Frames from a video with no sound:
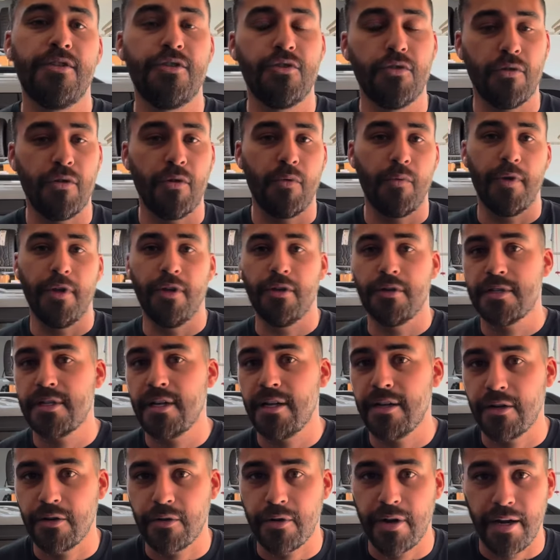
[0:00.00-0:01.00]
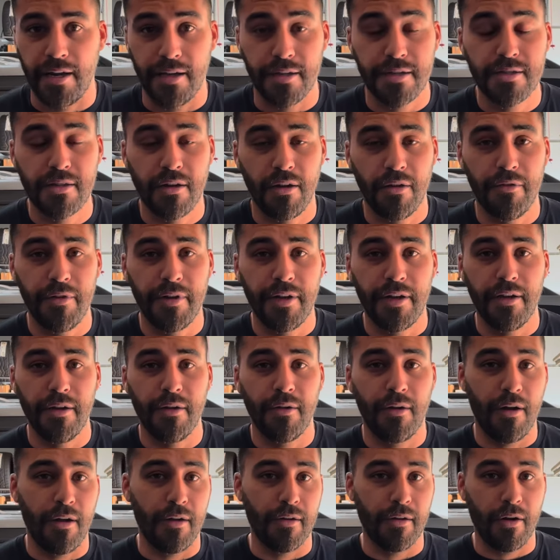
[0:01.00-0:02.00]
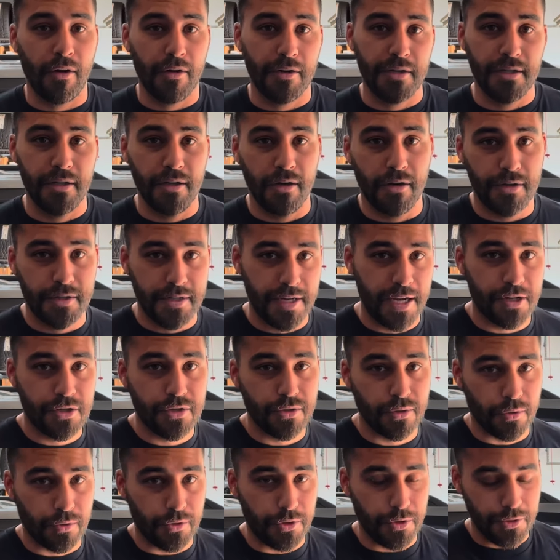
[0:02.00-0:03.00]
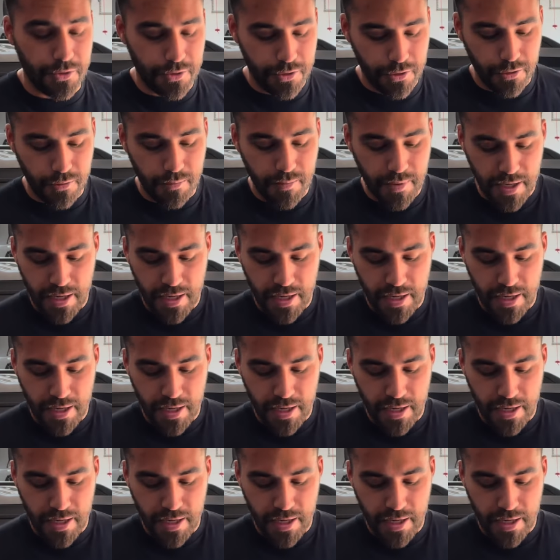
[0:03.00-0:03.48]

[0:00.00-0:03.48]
Jordan Wheeler's got a great install video on RTR's actual YouTube.